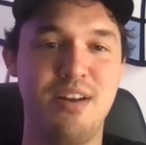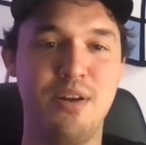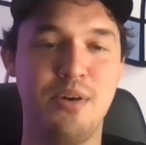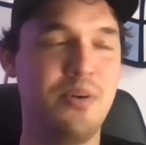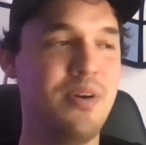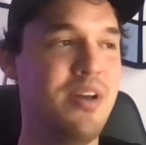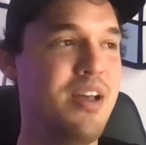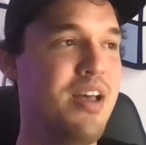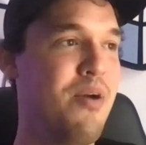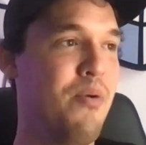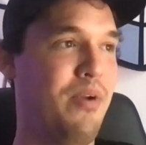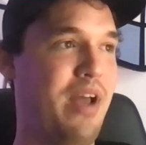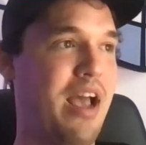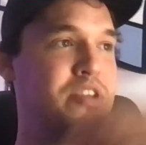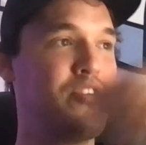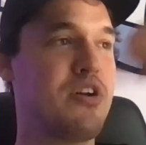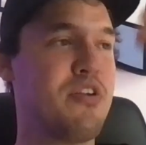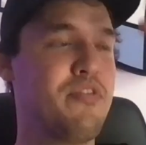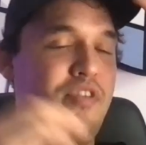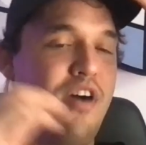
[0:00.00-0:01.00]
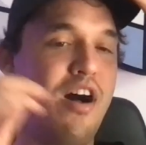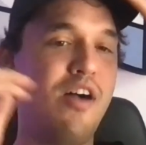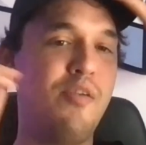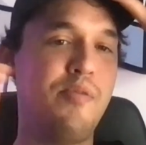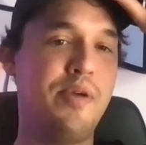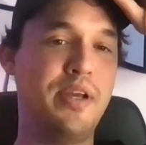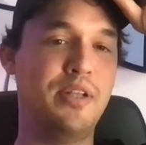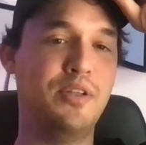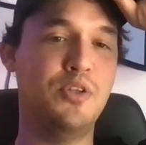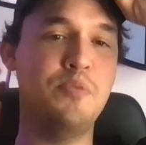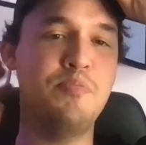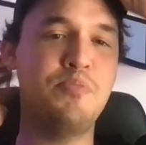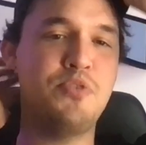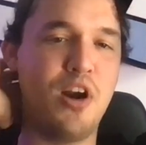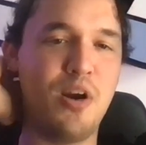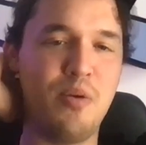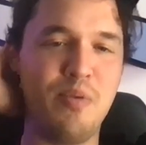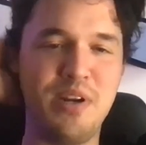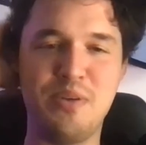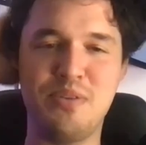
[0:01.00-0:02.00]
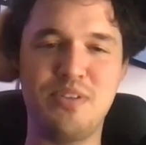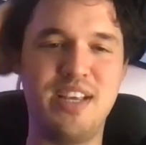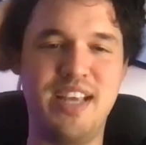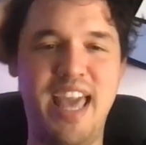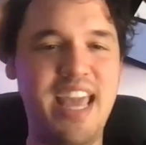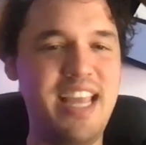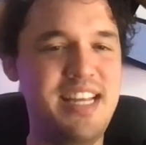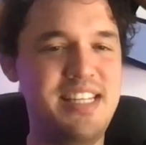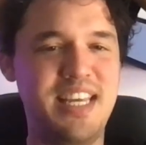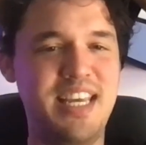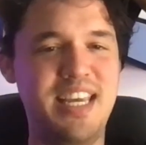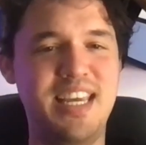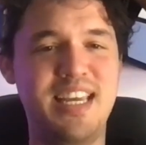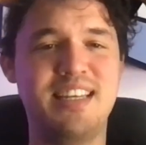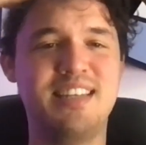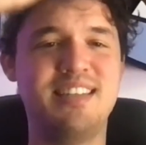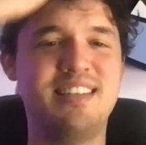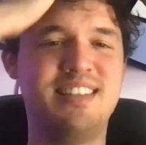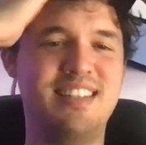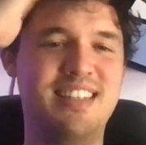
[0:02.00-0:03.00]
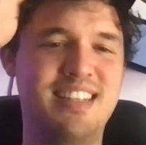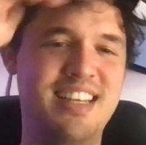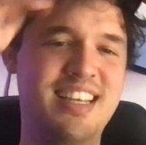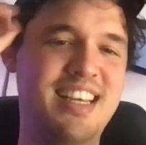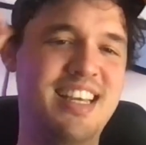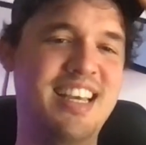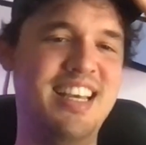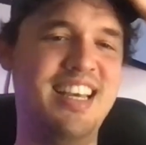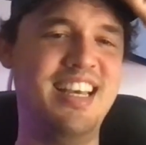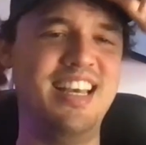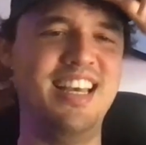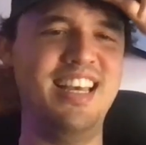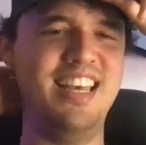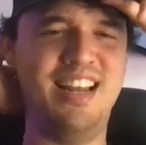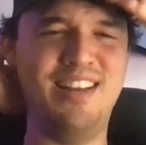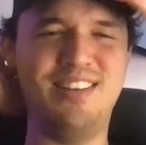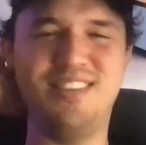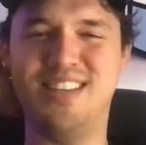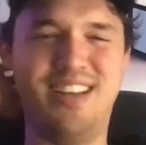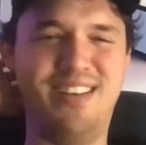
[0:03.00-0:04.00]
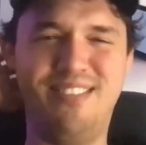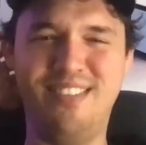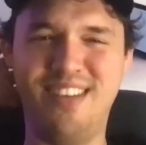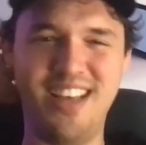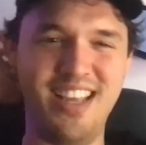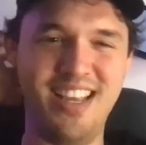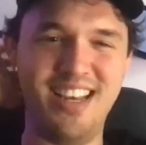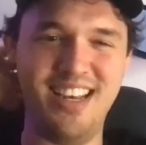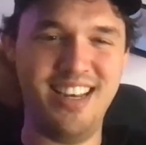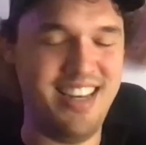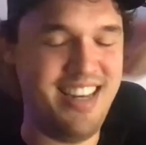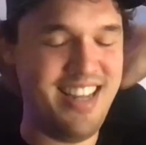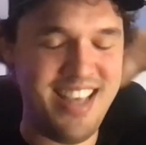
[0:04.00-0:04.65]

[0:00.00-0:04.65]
I started following Loomdart when he was like 18. And I was like, what?